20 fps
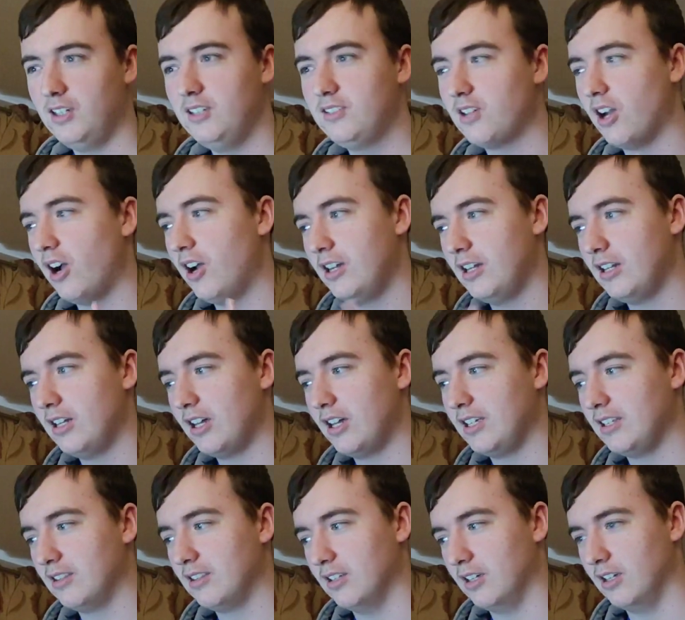He's kind of
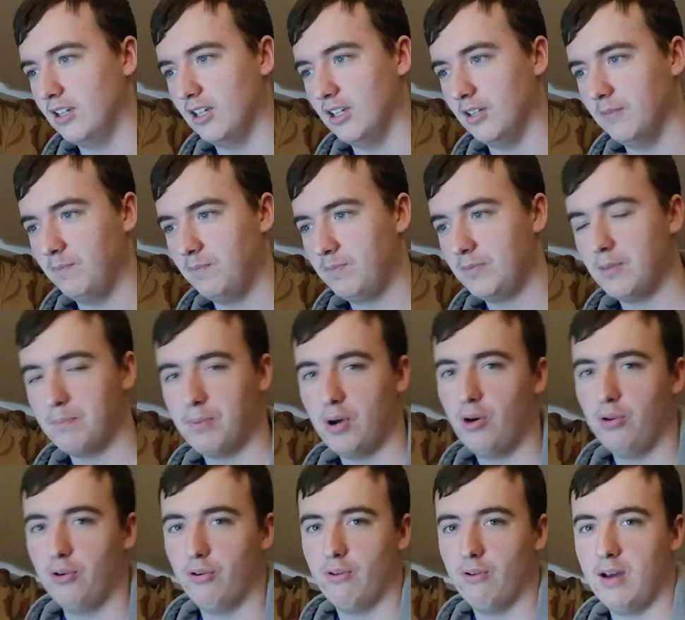like the
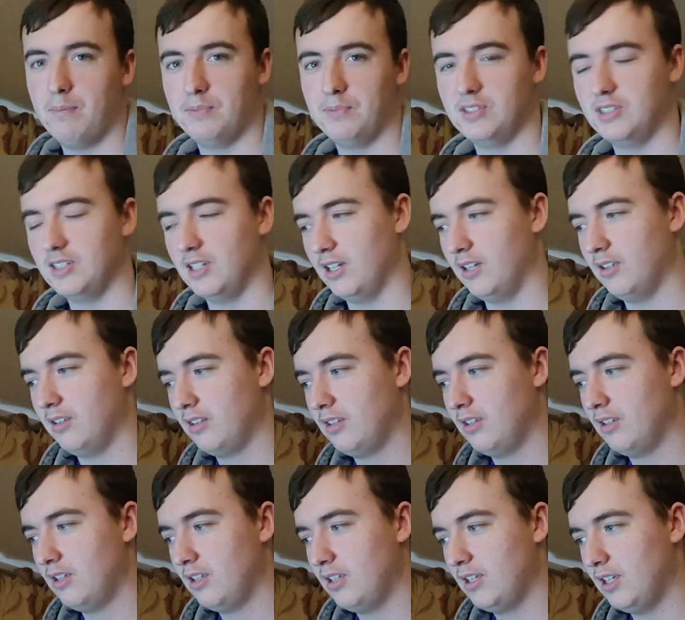polar opposite
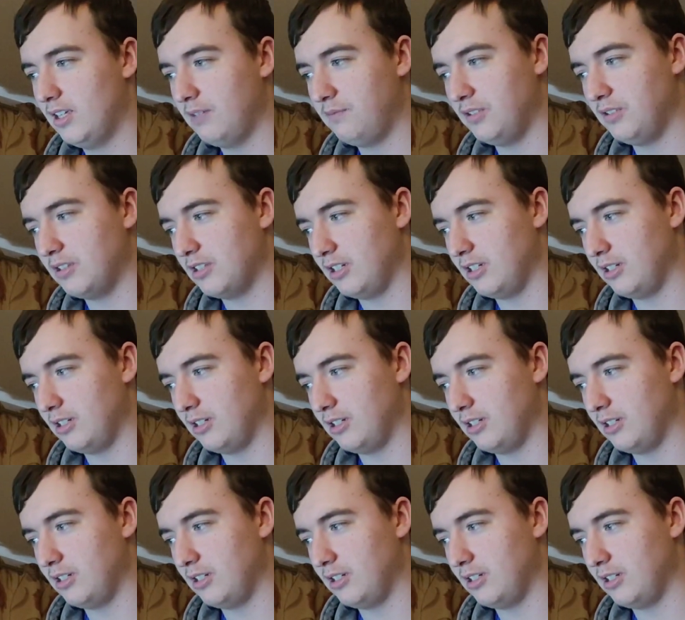if you